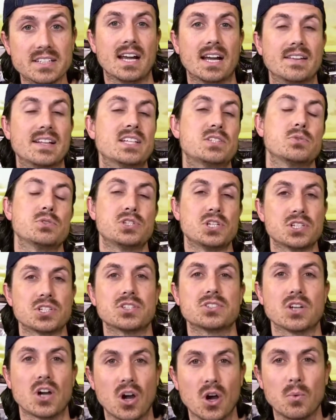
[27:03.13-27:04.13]
And that's when she
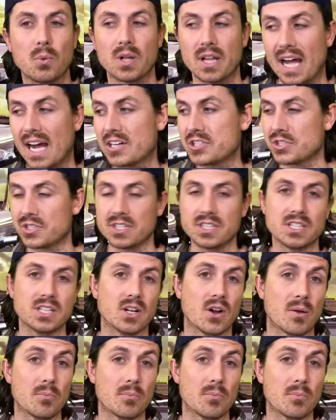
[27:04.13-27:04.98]
says, oh, well, actually, I